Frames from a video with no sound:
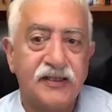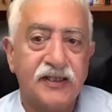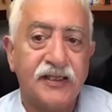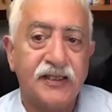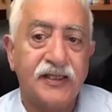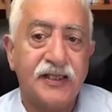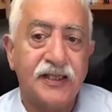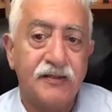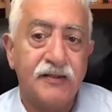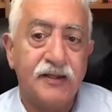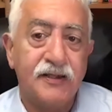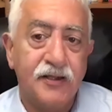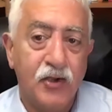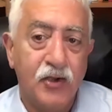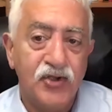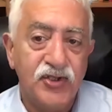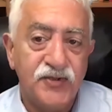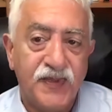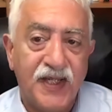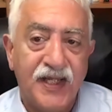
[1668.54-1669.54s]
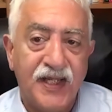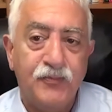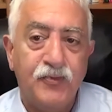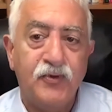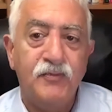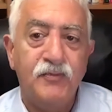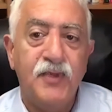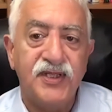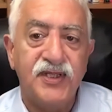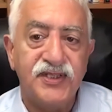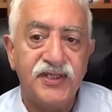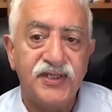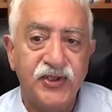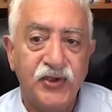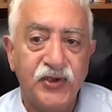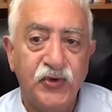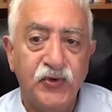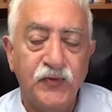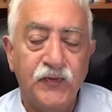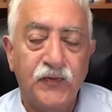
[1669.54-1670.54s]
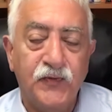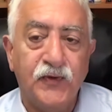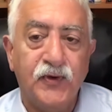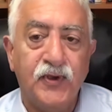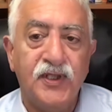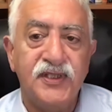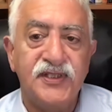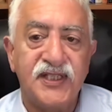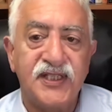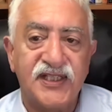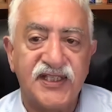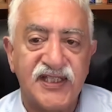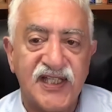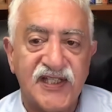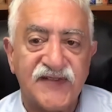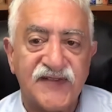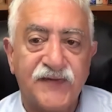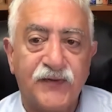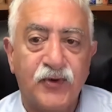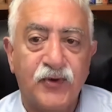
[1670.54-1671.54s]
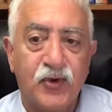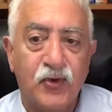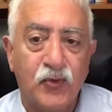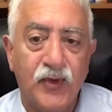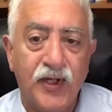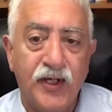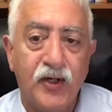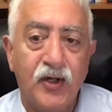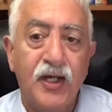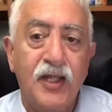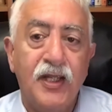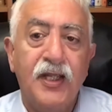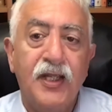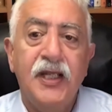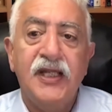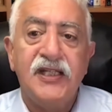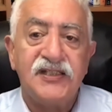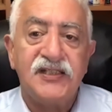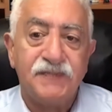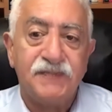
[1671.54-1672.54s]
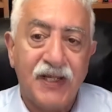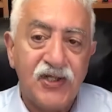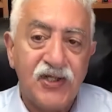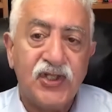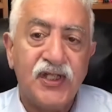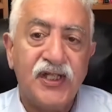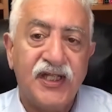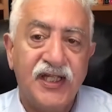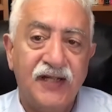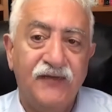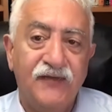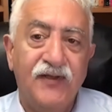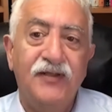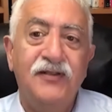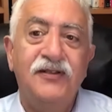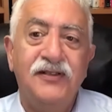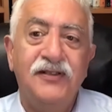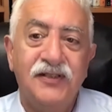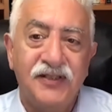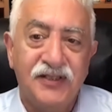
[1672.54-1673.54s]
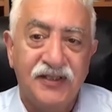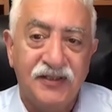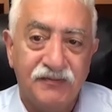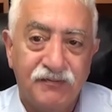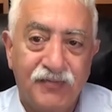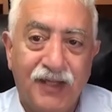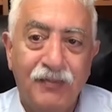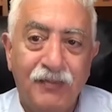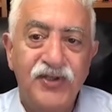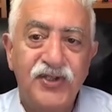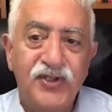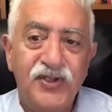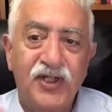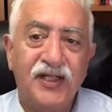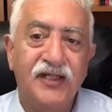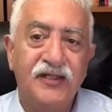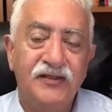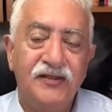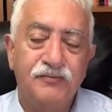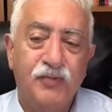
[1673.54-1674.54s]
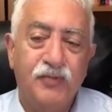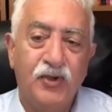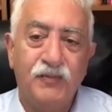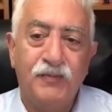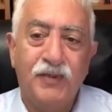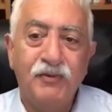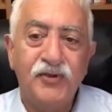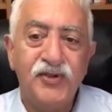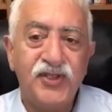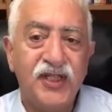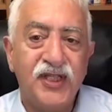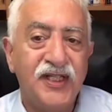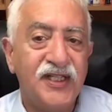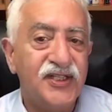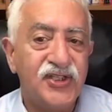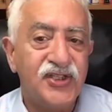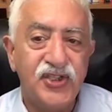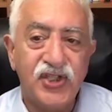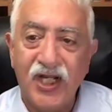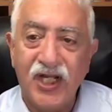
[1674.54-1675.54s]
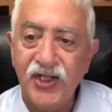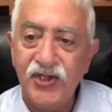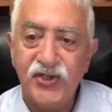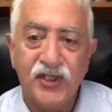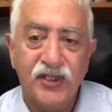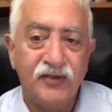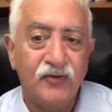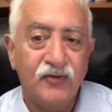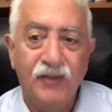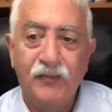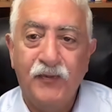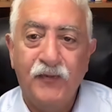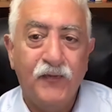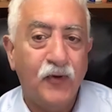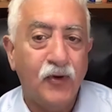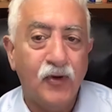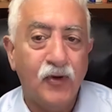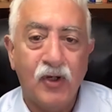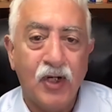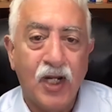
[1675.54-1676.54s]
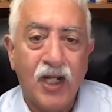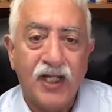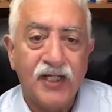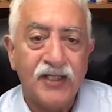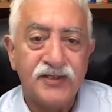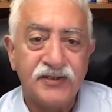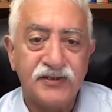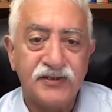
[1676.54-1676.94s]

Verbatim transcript: that those people must do for a successful career, especially given publishing, book publishing is changing right before our eyes?